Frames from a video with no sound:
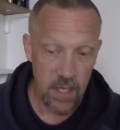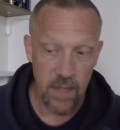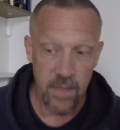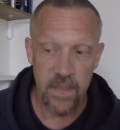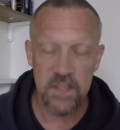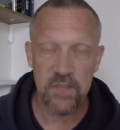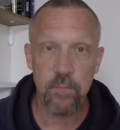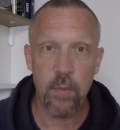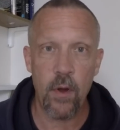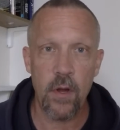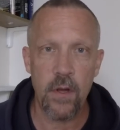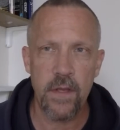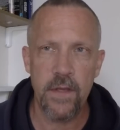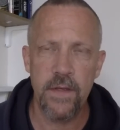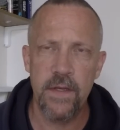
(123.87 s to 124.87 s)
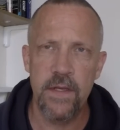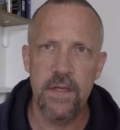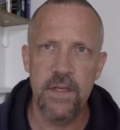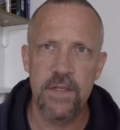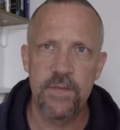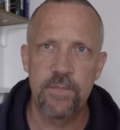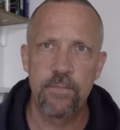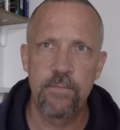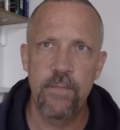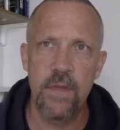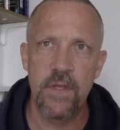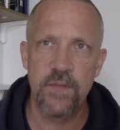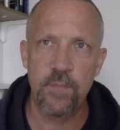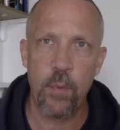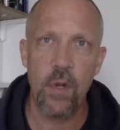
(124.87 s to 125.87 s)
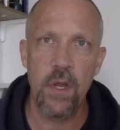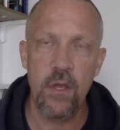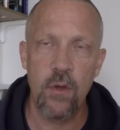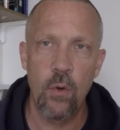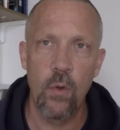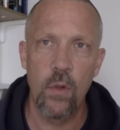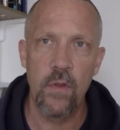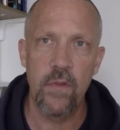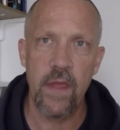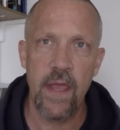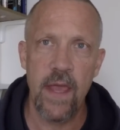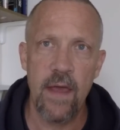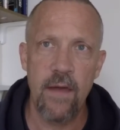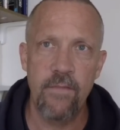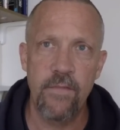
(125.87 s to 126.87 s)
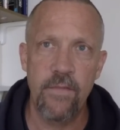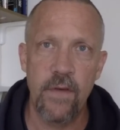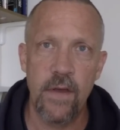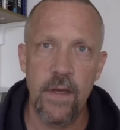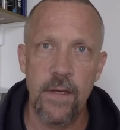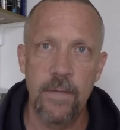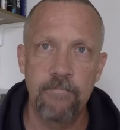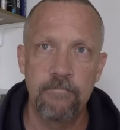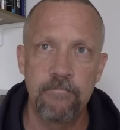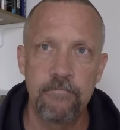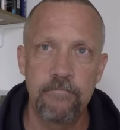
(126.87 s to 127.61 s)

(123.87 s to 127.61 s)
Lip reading: this park is pretty cool. They have